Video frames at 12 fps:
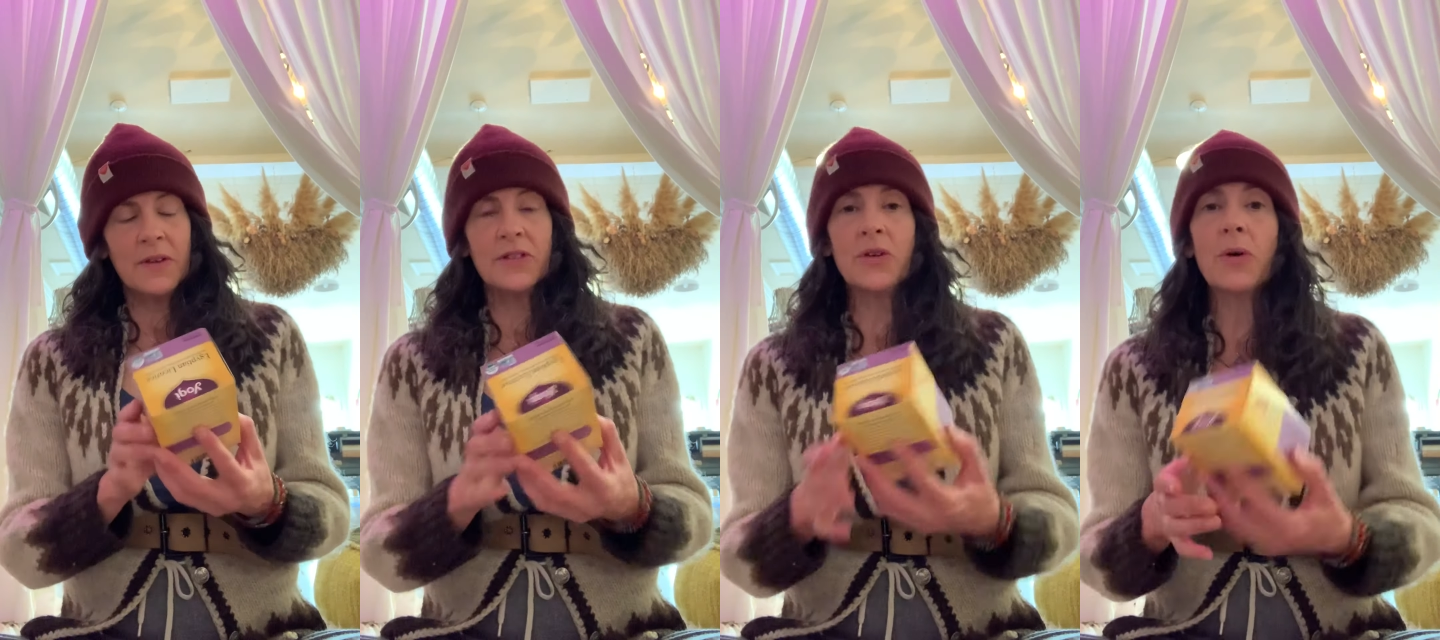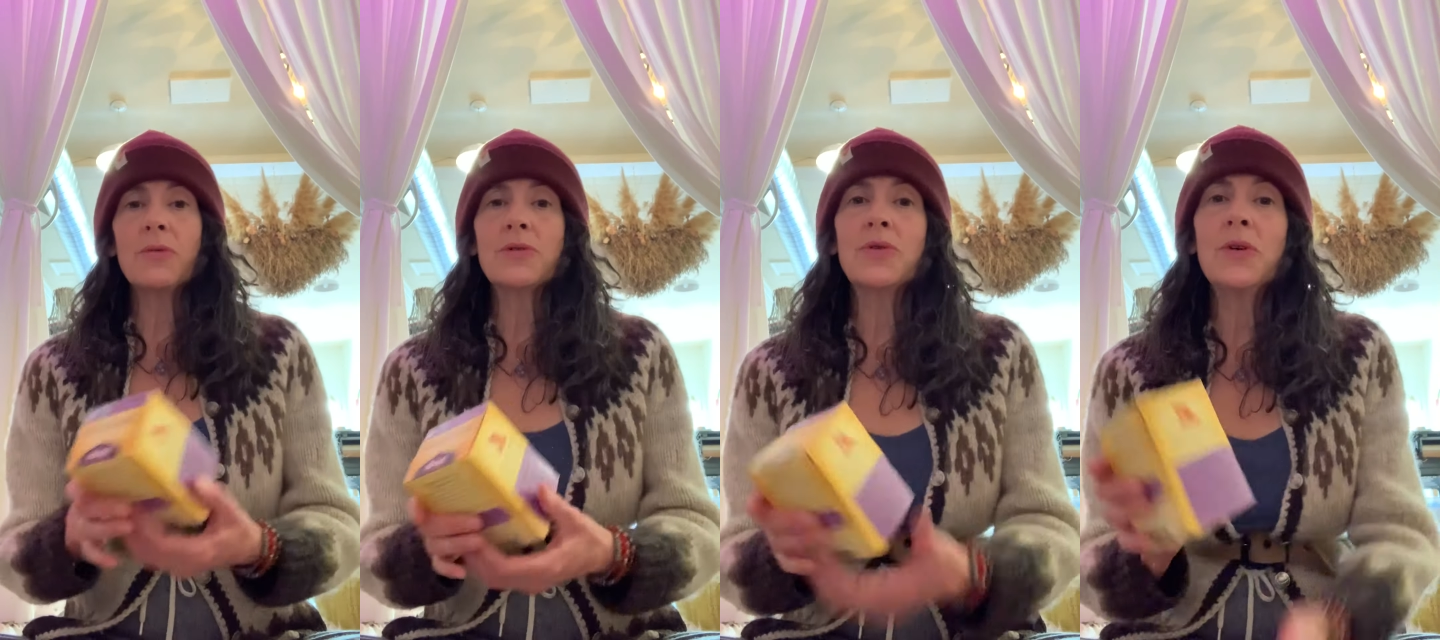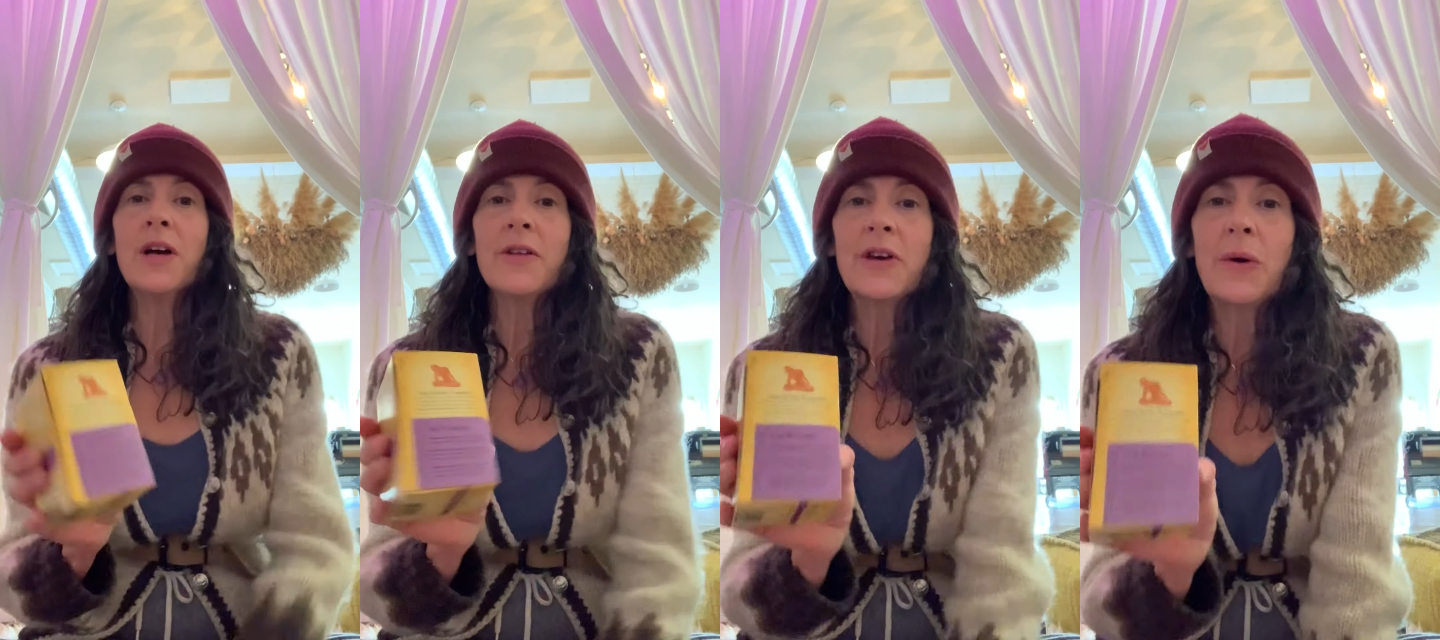So it was cool
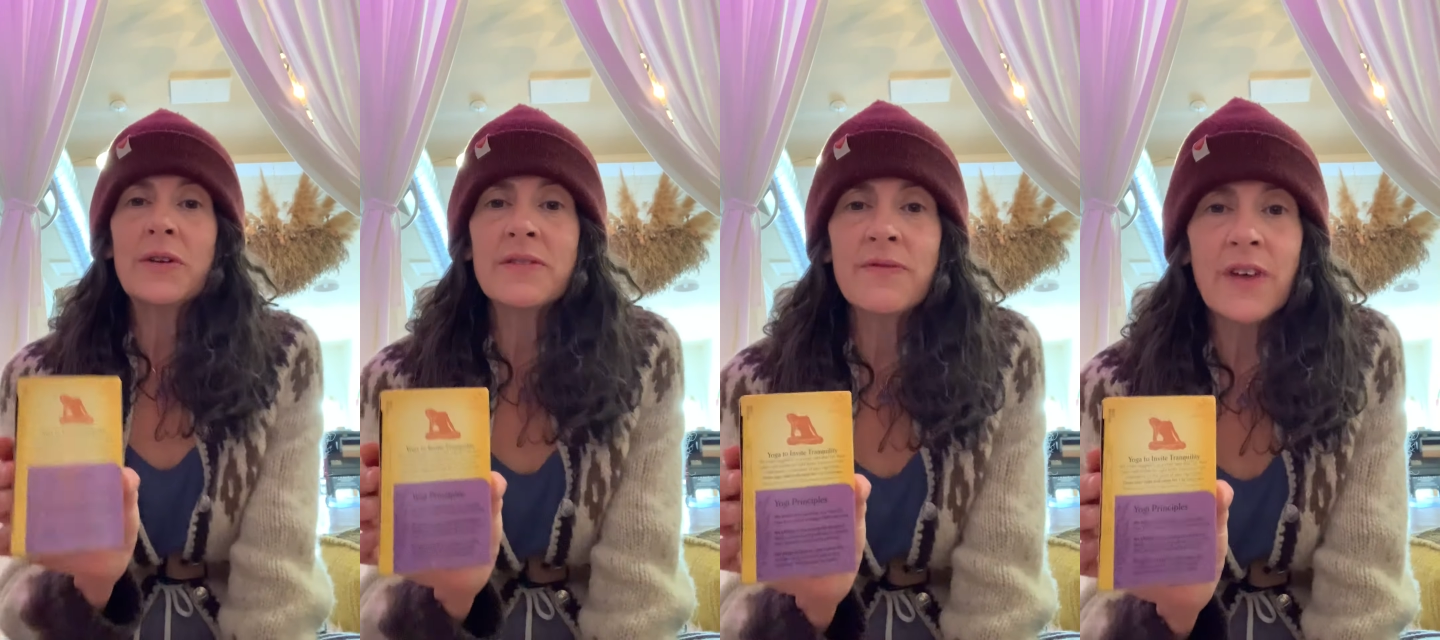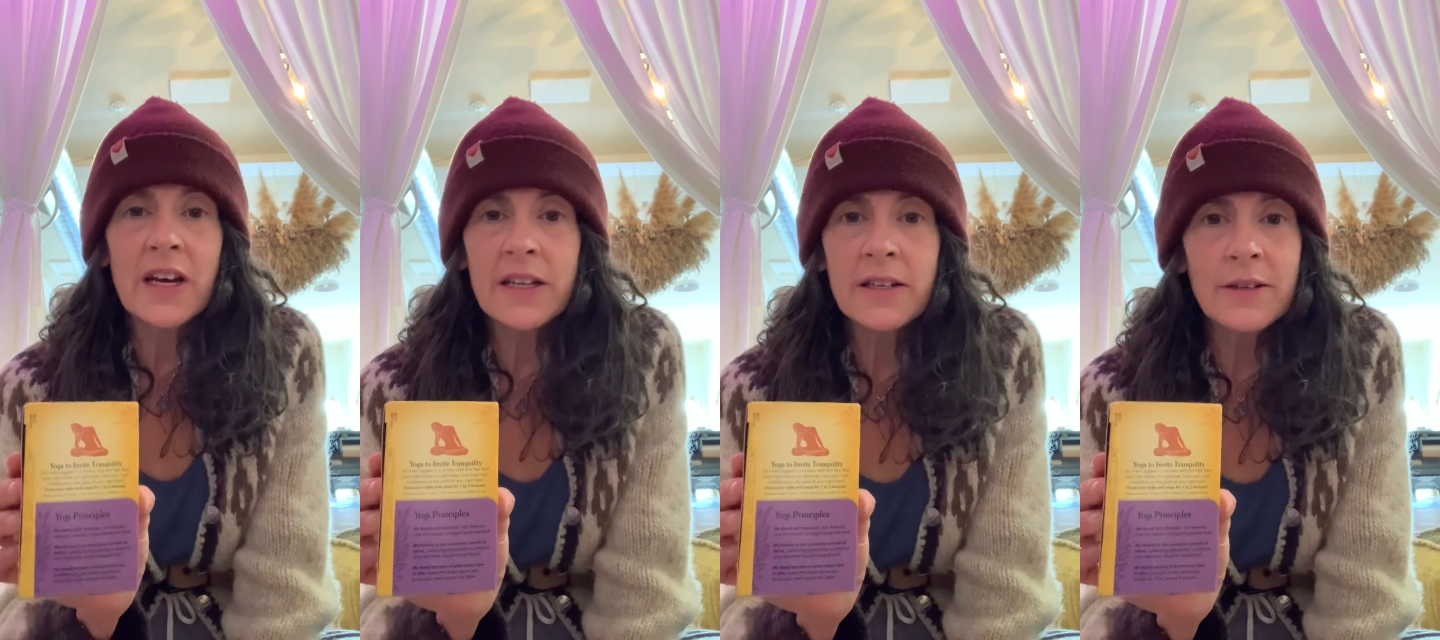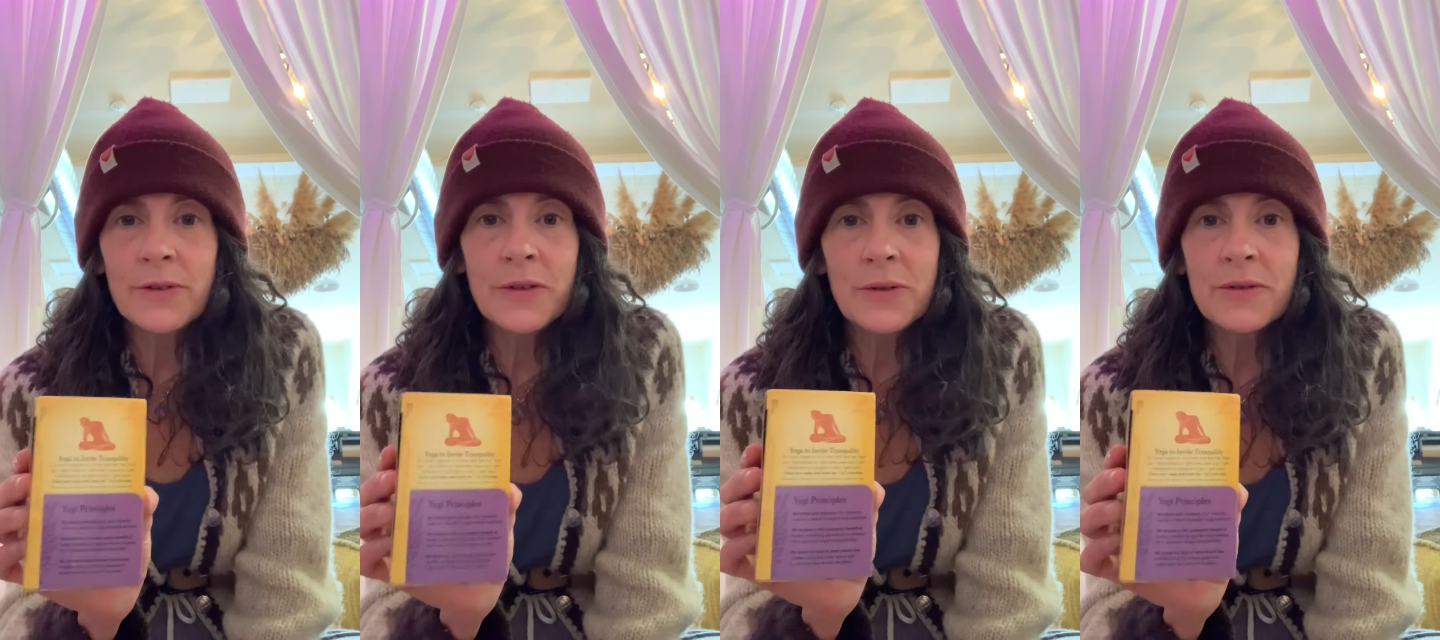how they always invited
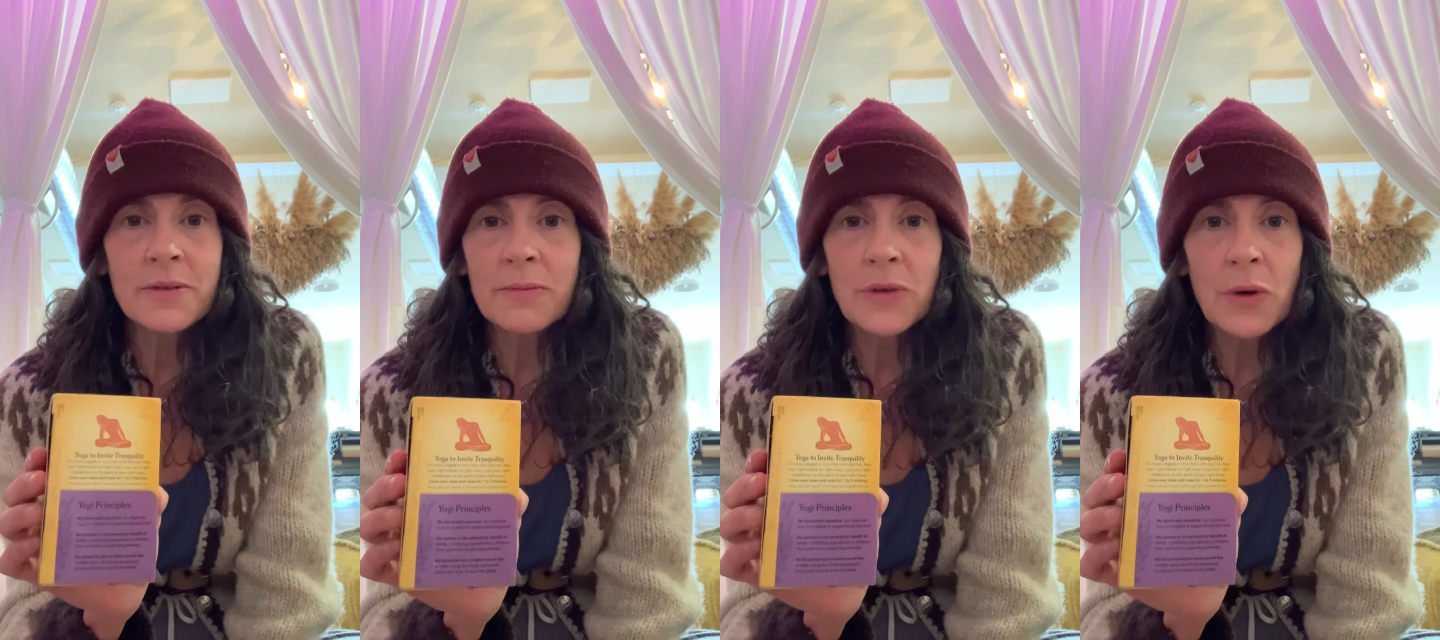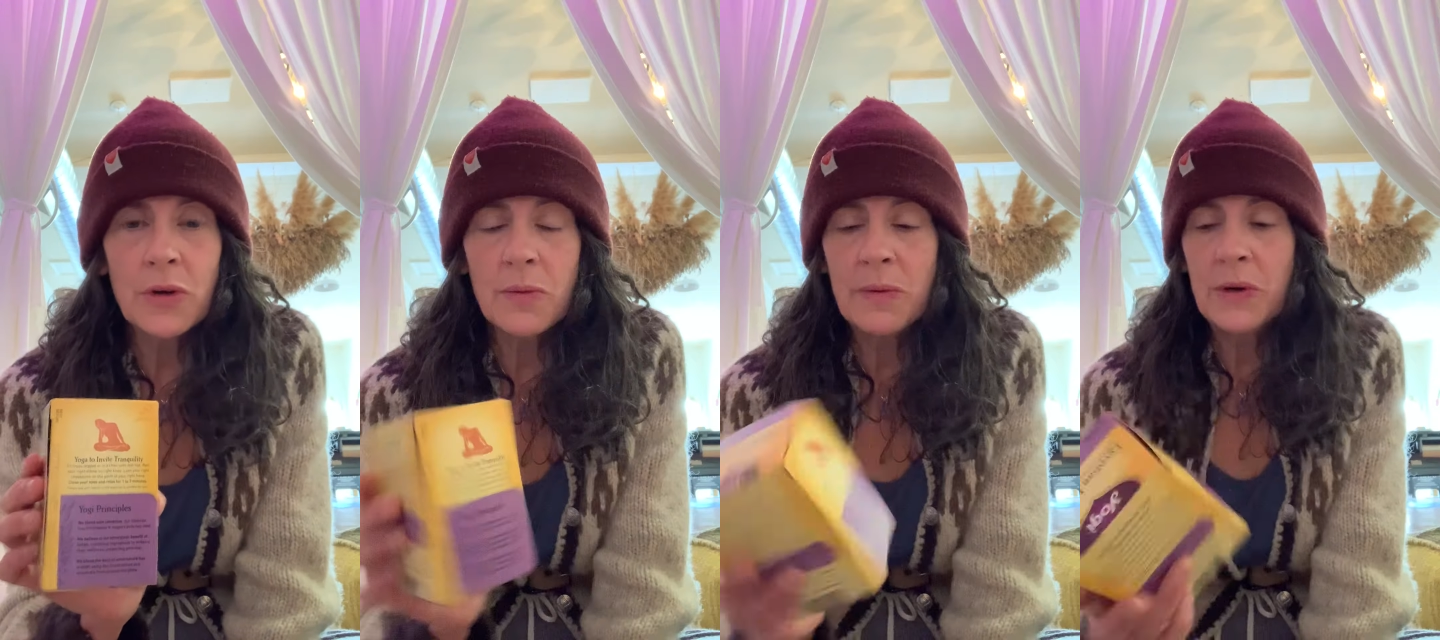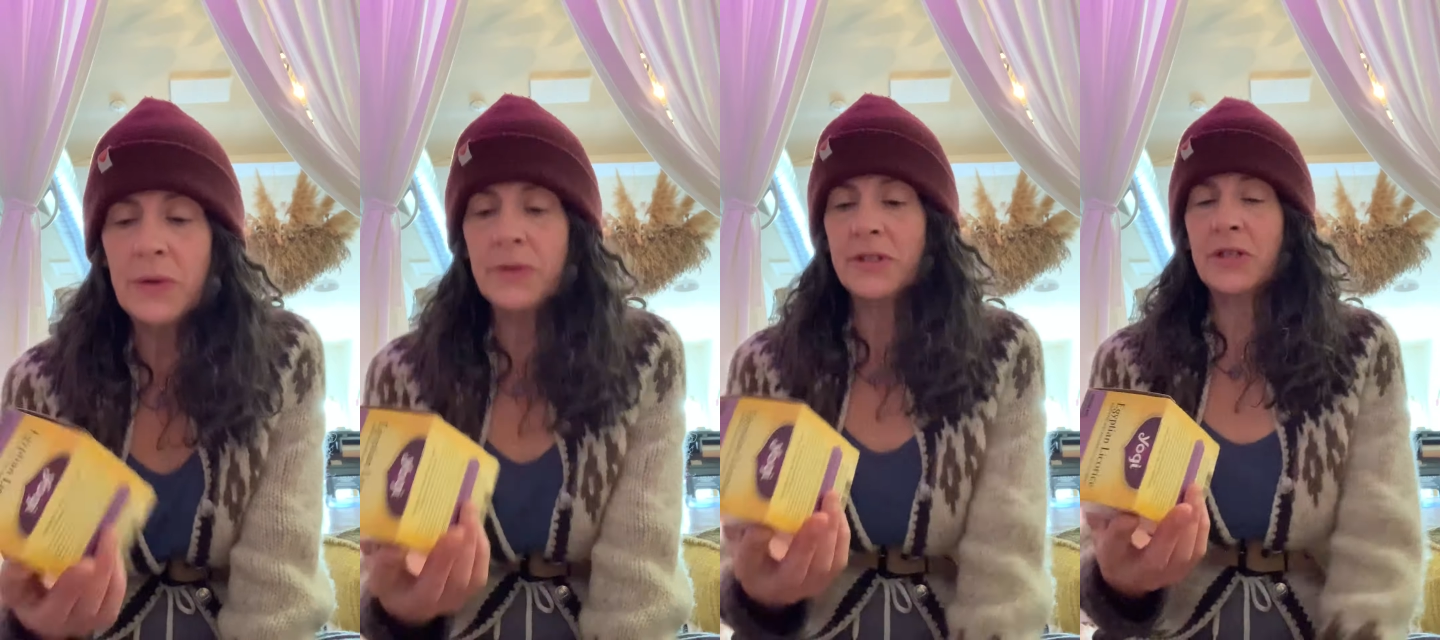you to do some yoga pose.